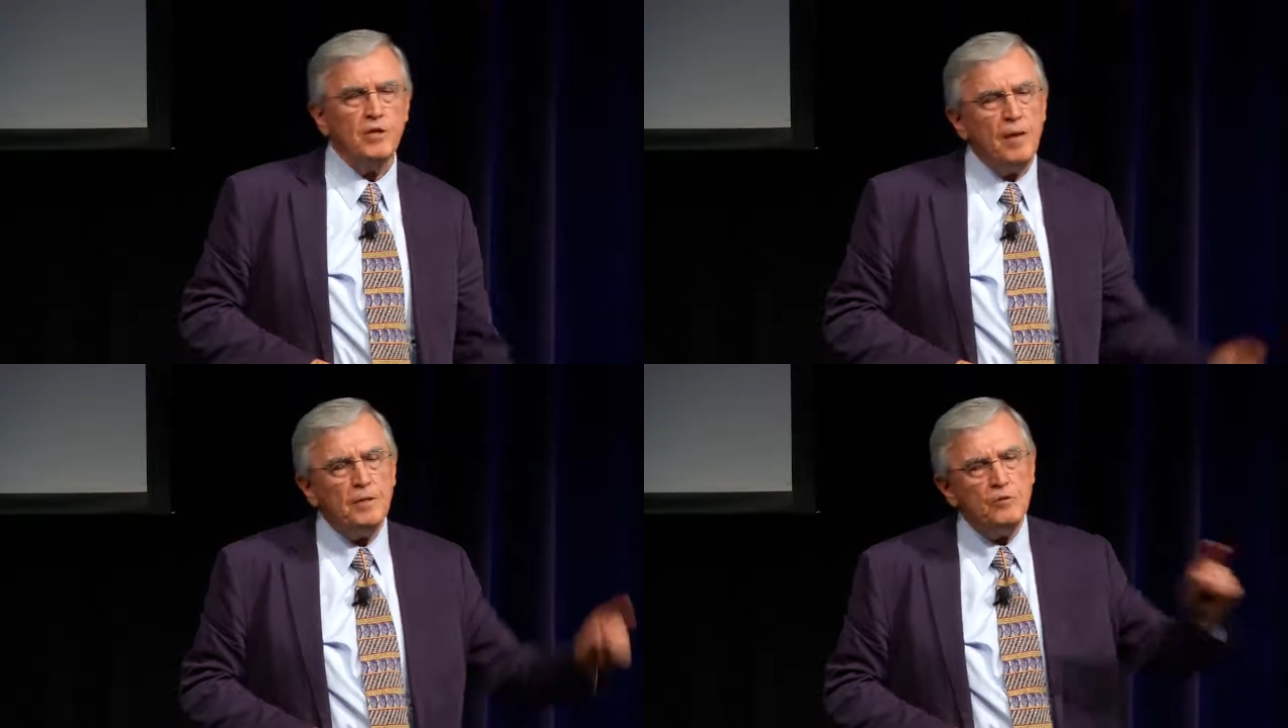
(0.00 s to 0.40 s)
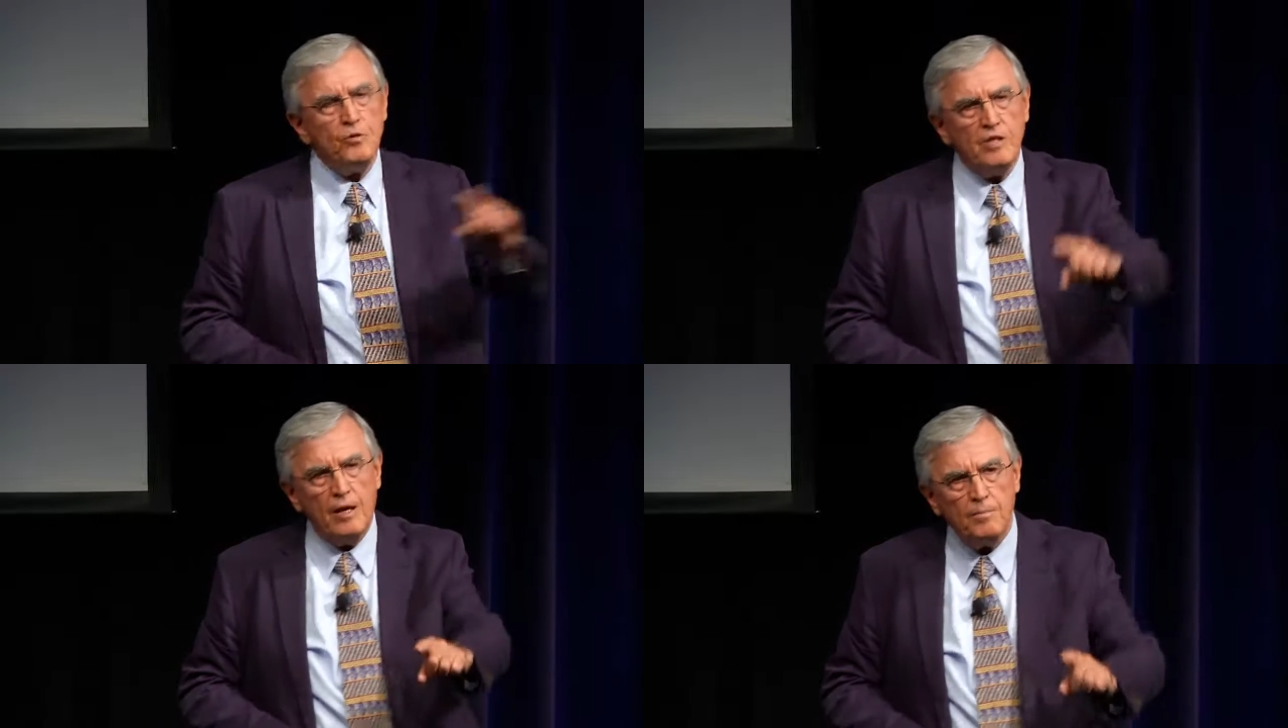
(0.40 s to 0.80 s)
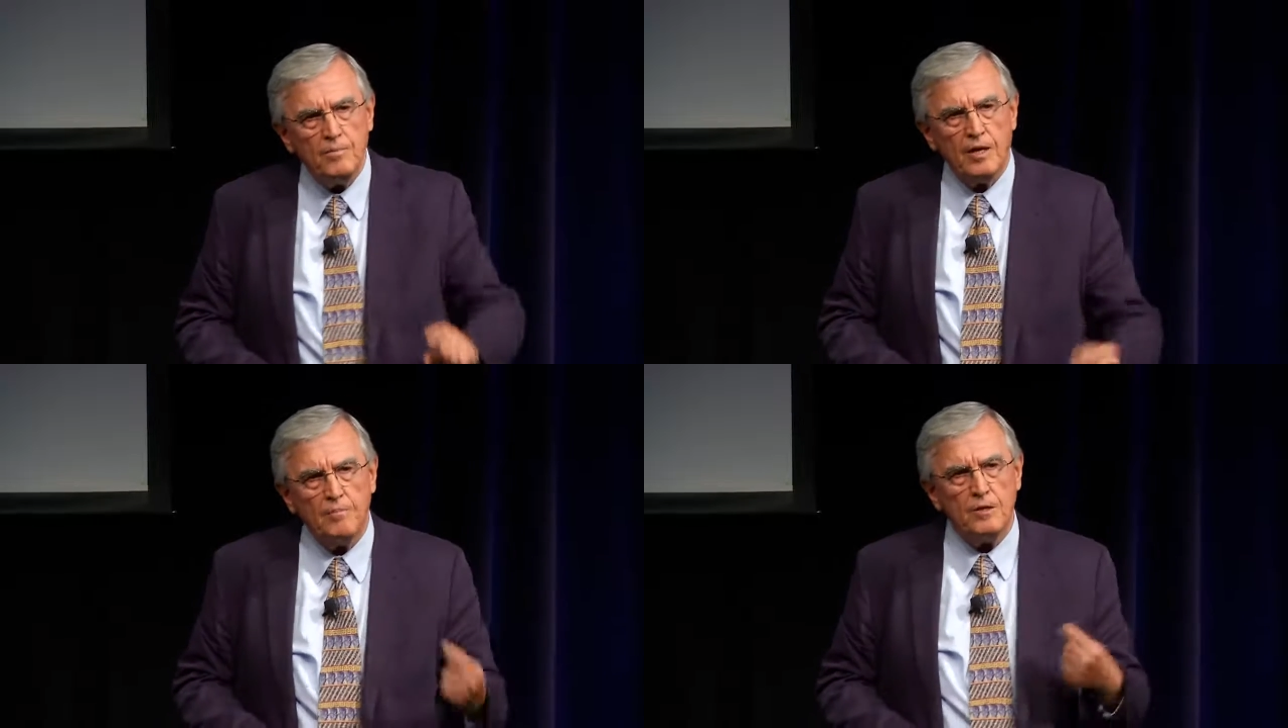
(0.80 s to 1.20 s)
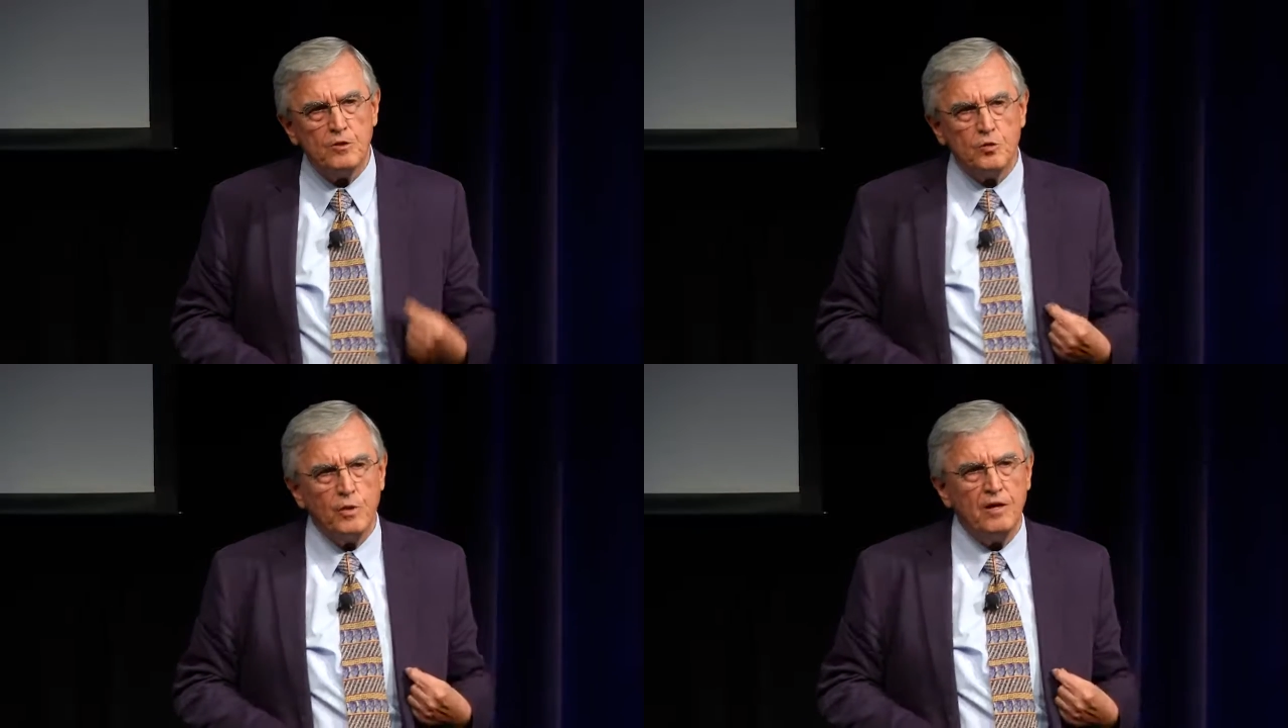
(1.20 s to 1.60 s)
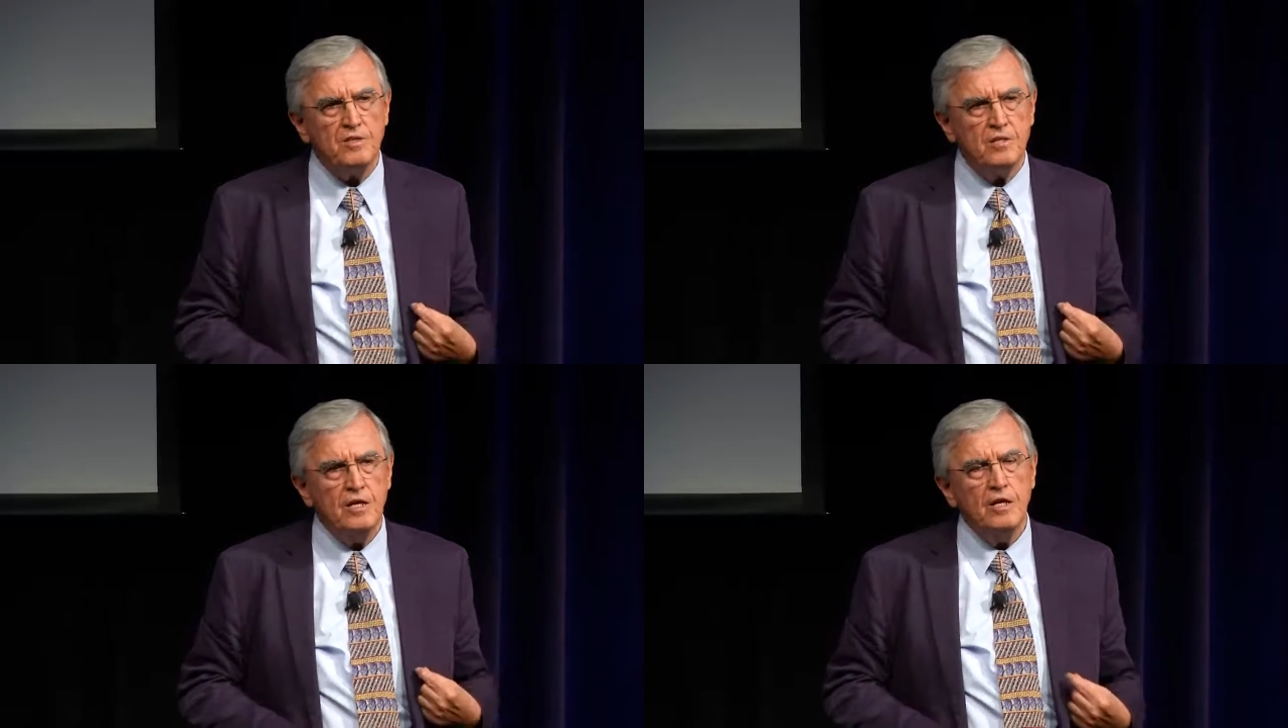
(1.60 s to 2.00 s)
what happened to them happens to
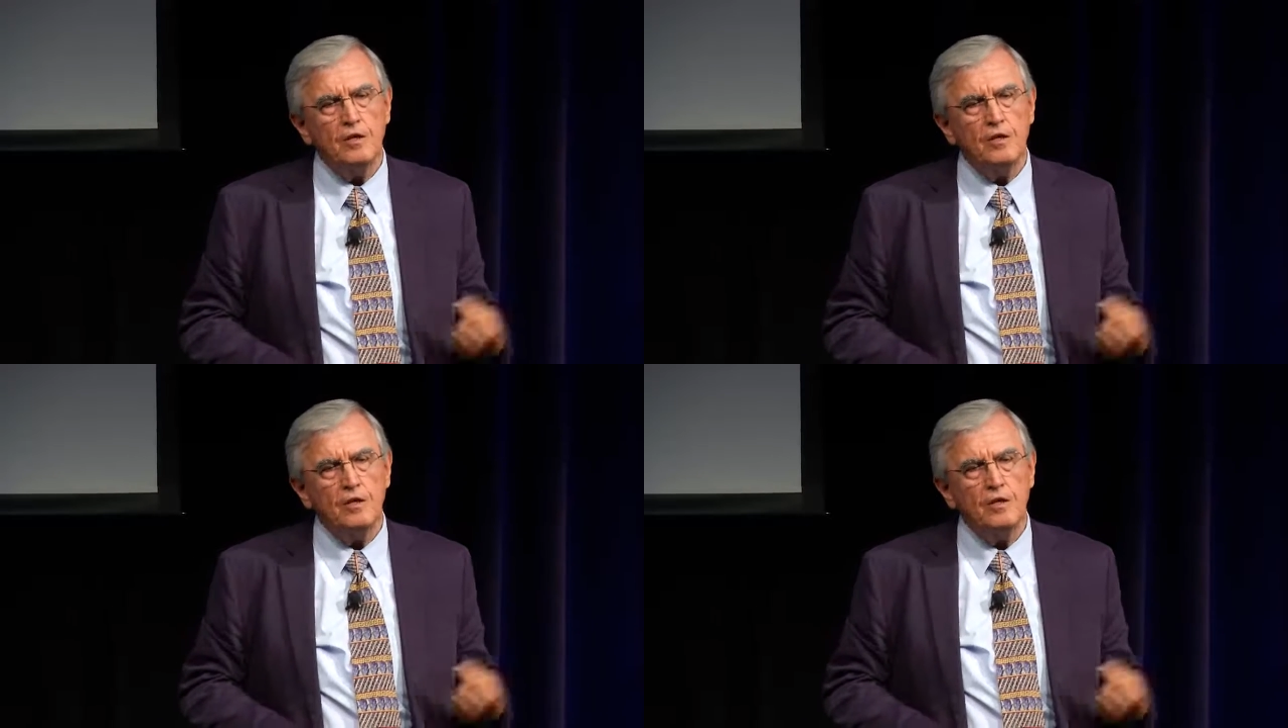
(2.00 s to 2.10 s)
us,